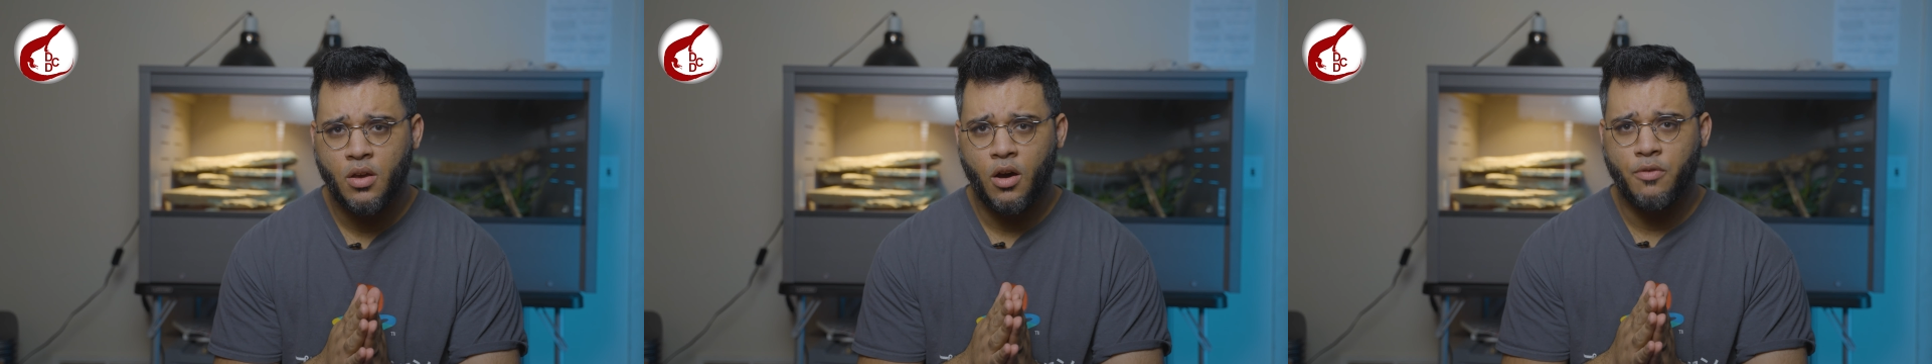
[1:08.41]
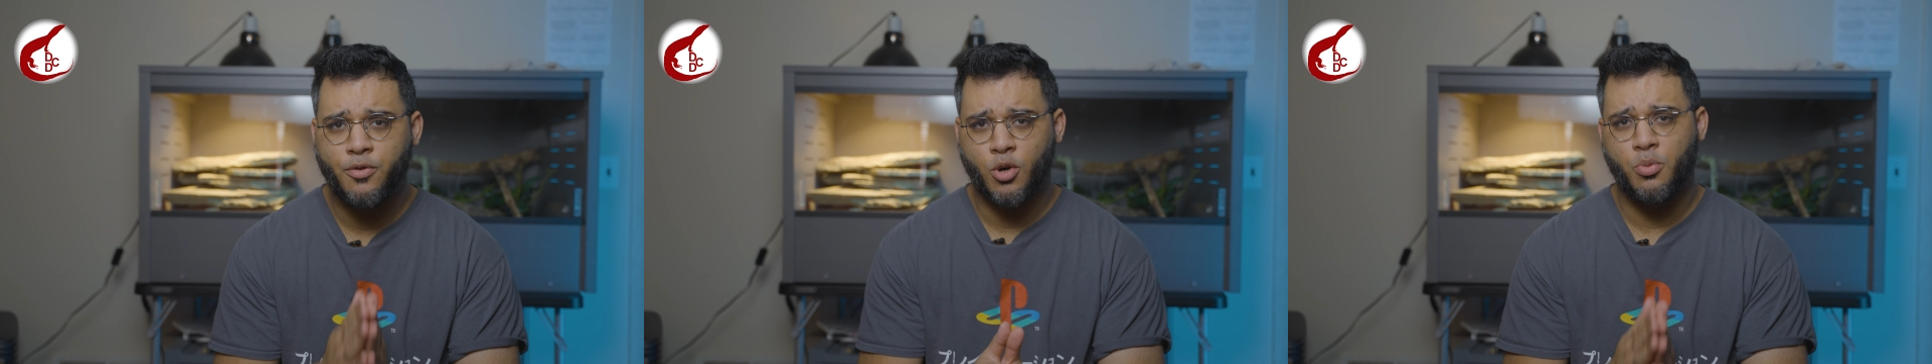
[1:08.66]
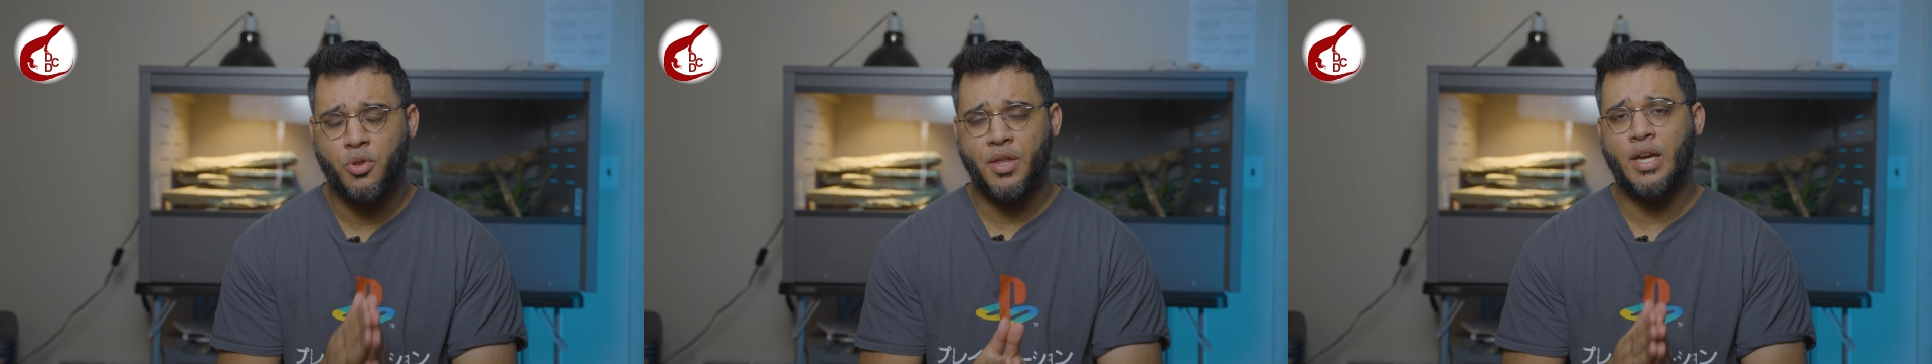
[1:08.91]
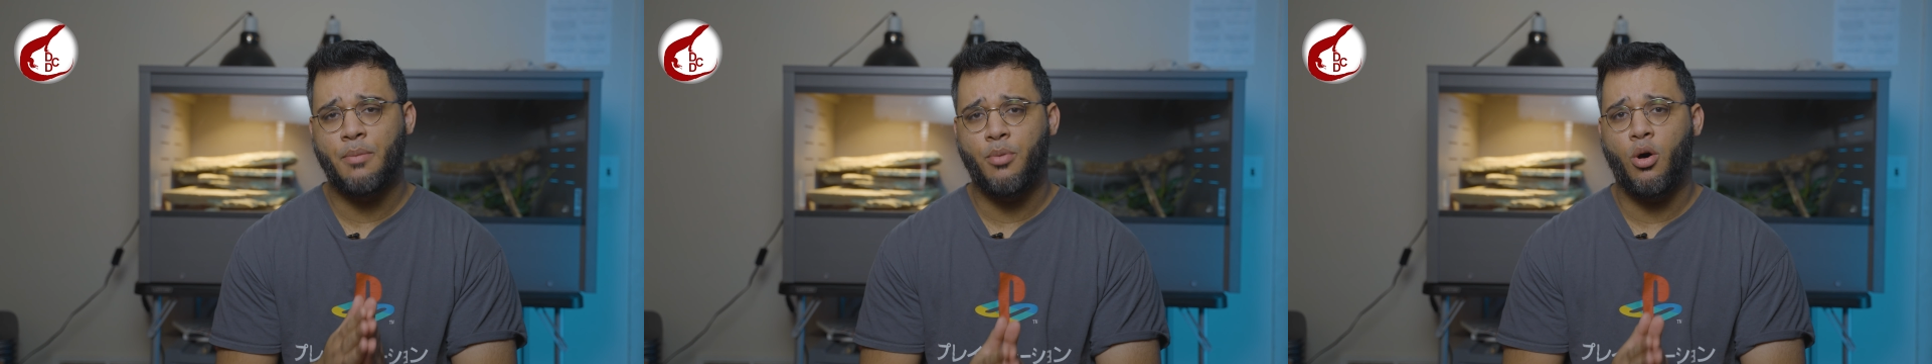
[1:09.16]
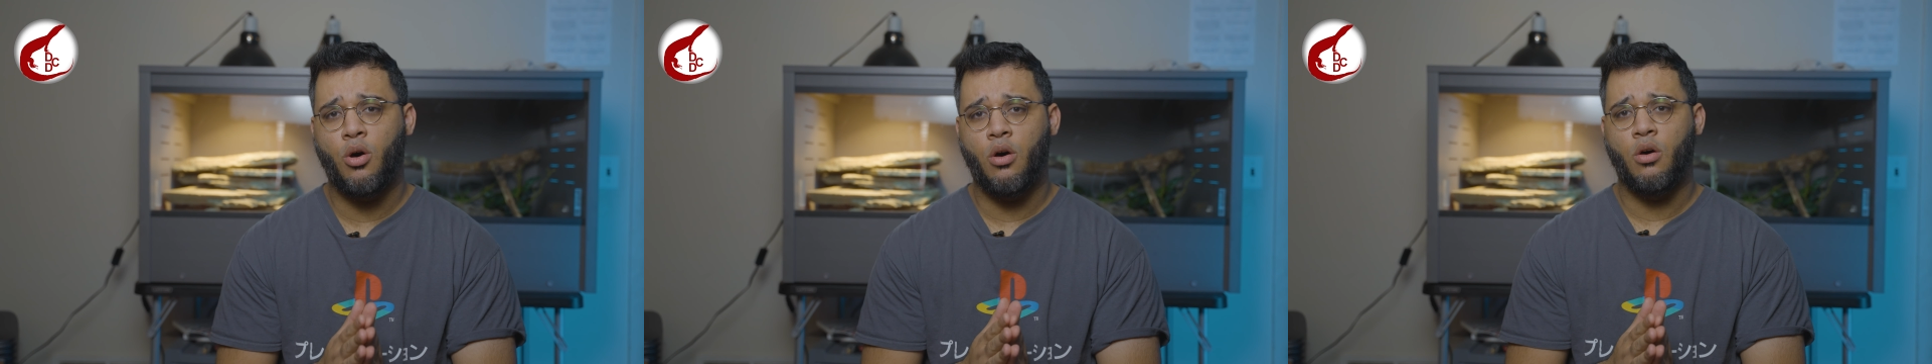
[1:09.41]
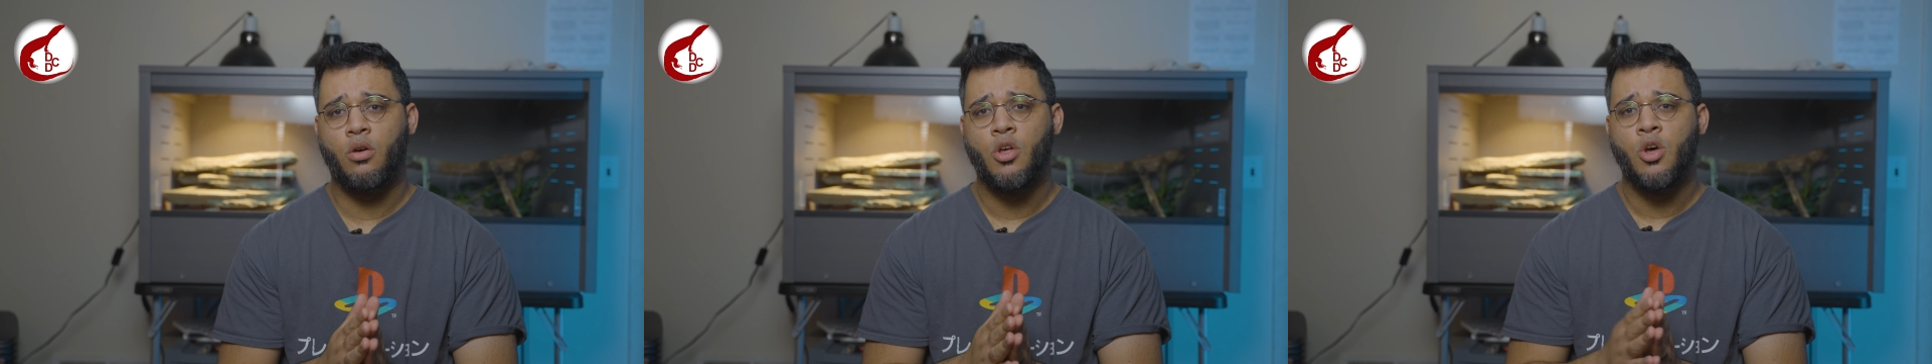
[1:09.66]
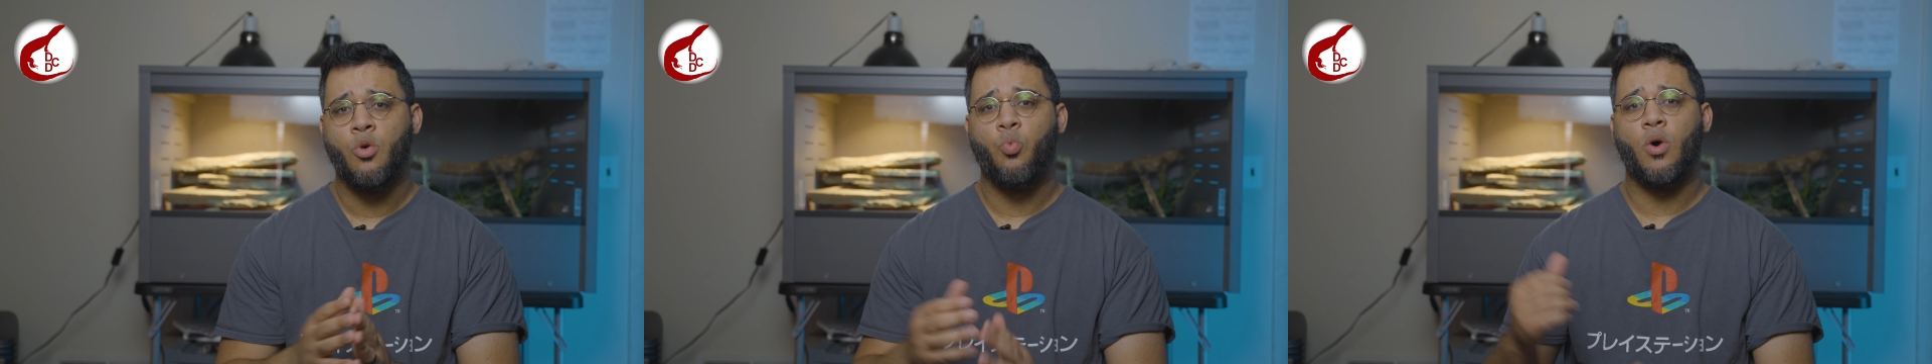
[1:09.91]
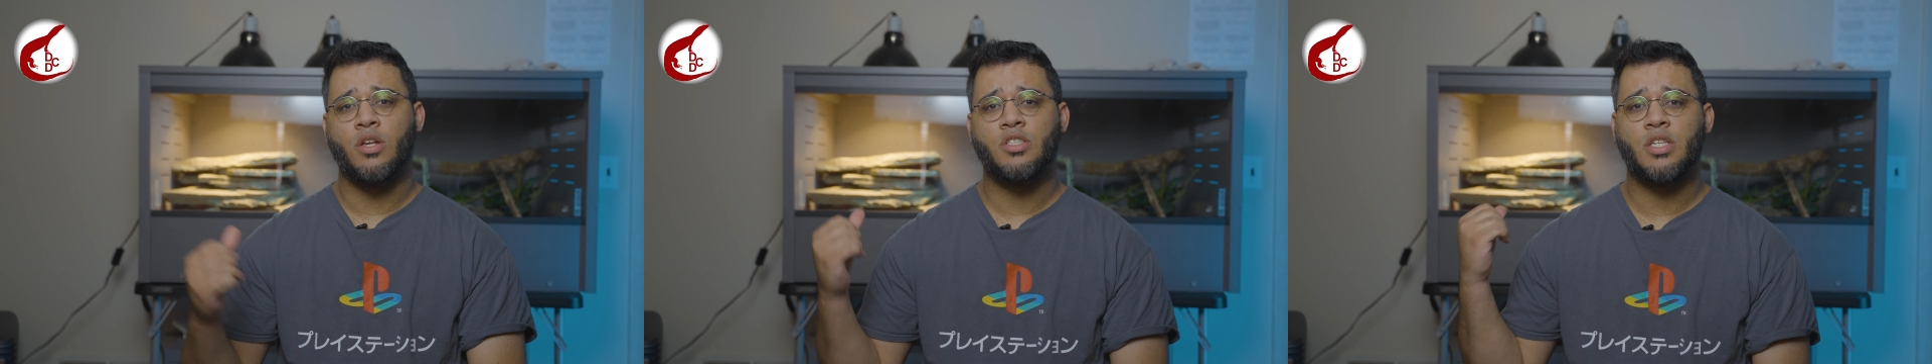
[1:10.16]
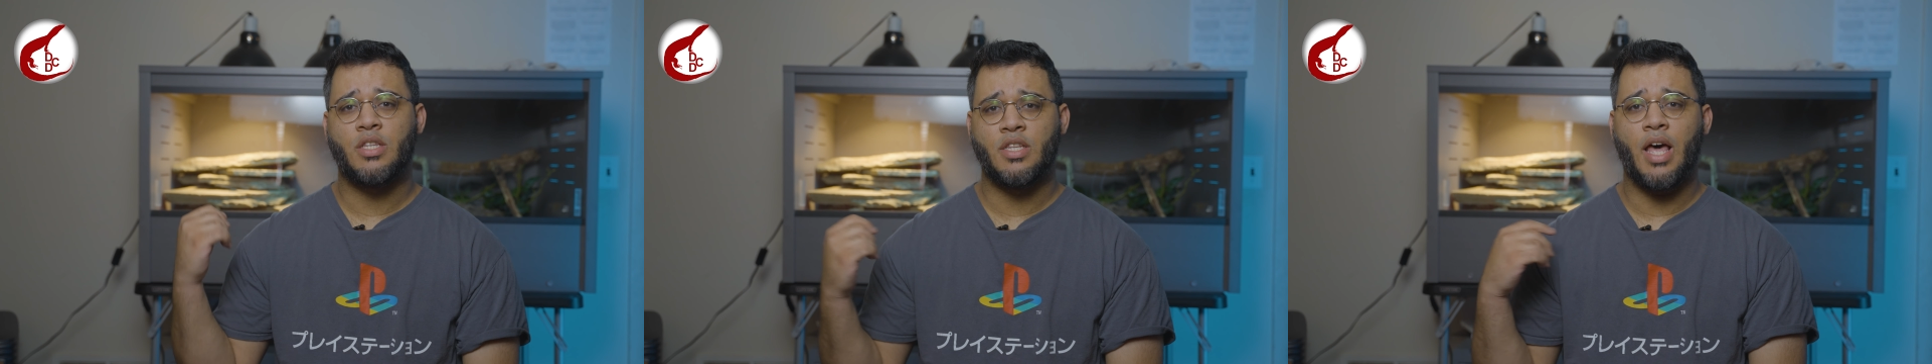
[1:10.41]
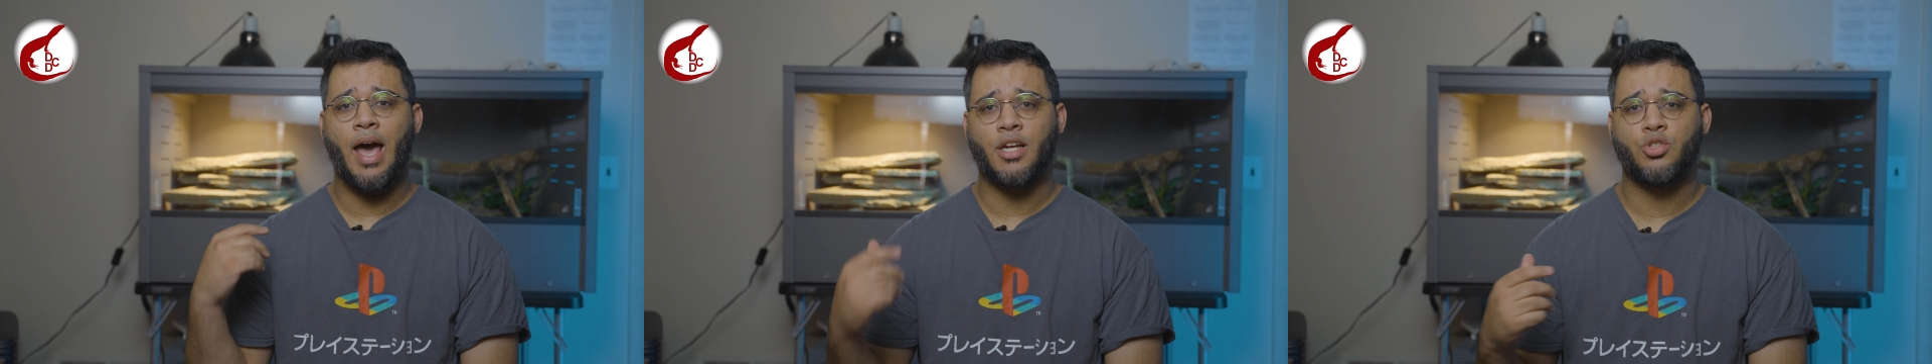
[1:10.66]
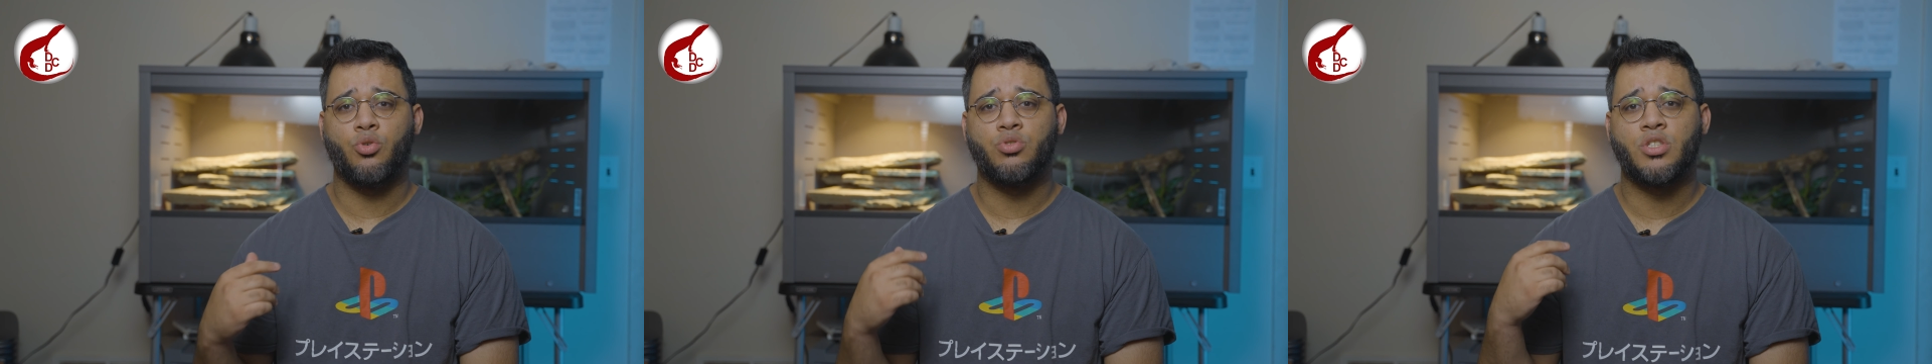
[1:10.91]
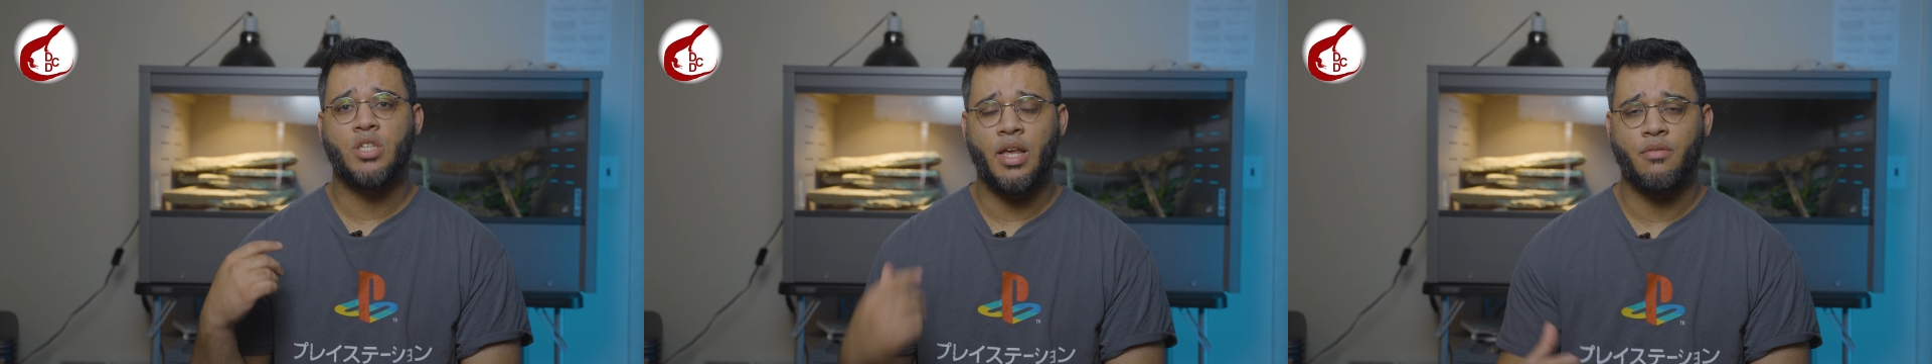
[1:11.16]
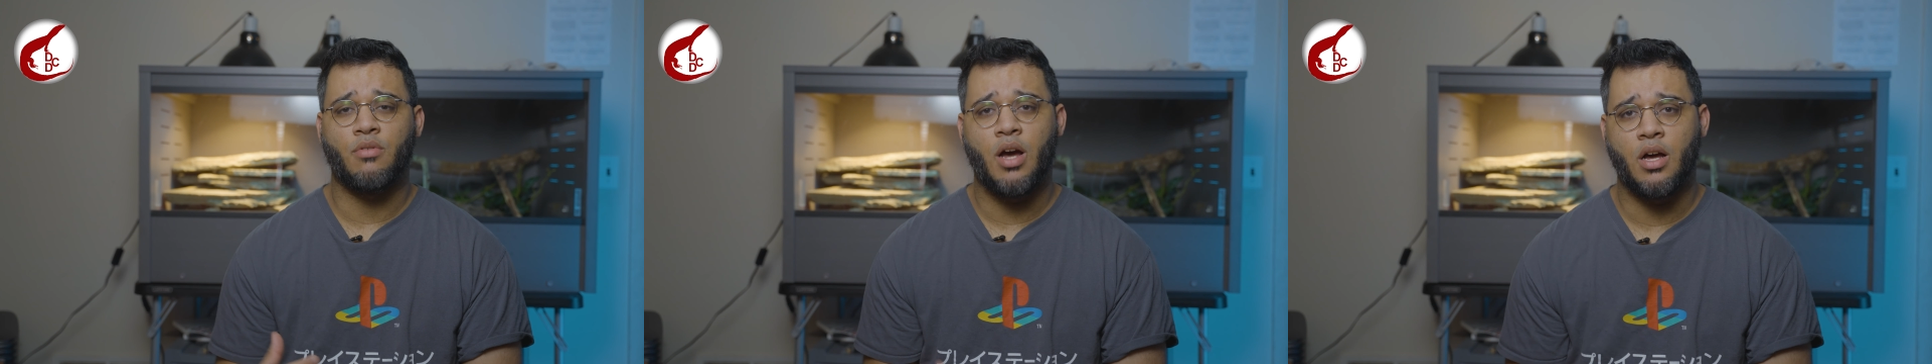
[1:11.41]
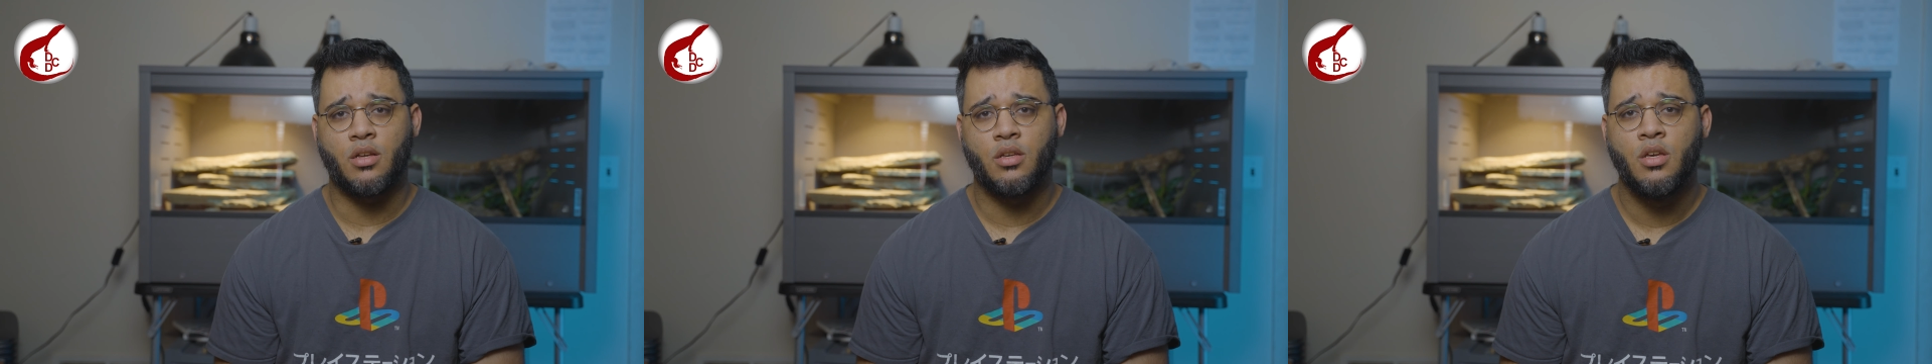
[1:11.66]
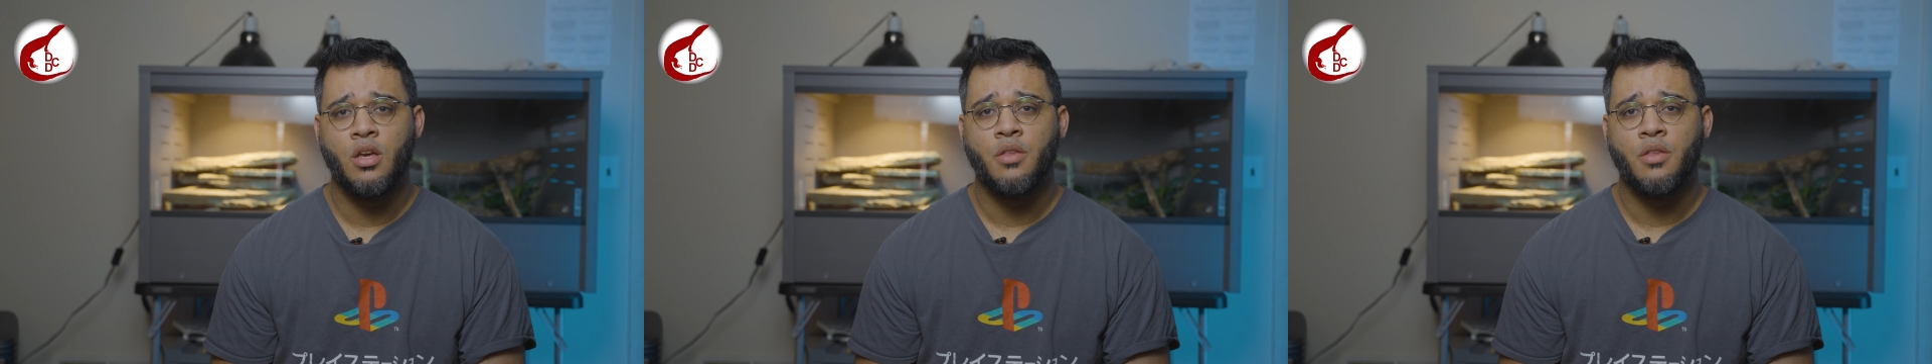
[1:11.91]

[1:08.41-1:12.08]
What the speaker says: affordable thing I bought was the actual slate rock.